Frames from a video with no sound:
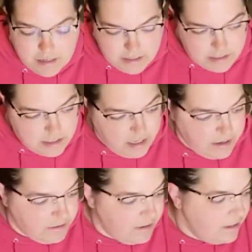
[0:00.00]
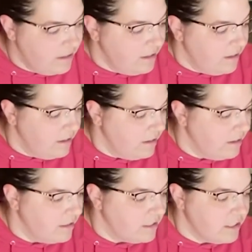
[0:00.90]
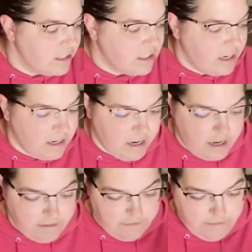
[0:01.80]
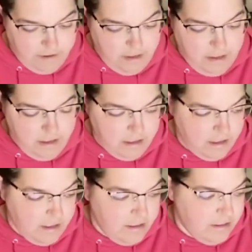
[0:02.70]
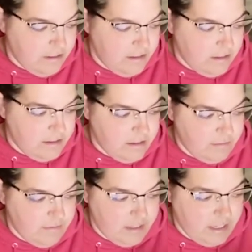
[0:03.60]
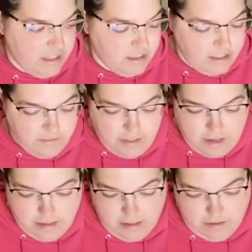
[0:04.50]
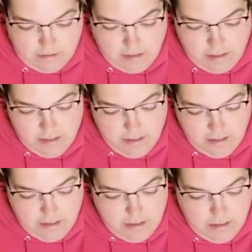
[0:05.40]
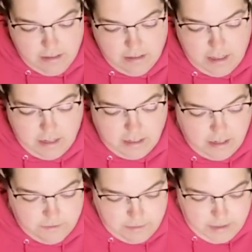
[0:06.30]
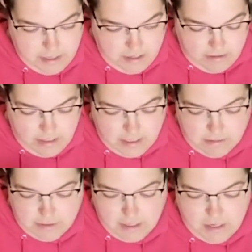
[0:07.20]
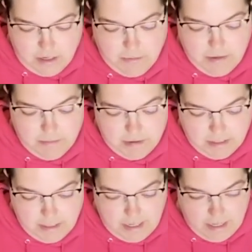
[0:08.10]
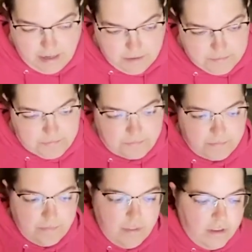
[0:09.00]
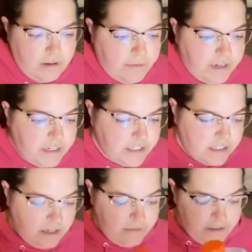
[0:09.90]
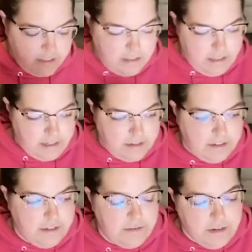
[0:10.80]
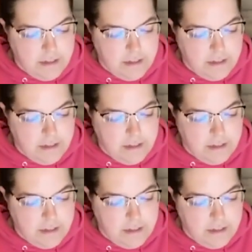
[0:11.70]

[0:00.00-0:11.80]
So, to start off, hopefully he'll leave that alone long enough for me to do this. We're going to open up our lid and we're going to start with the clear glue.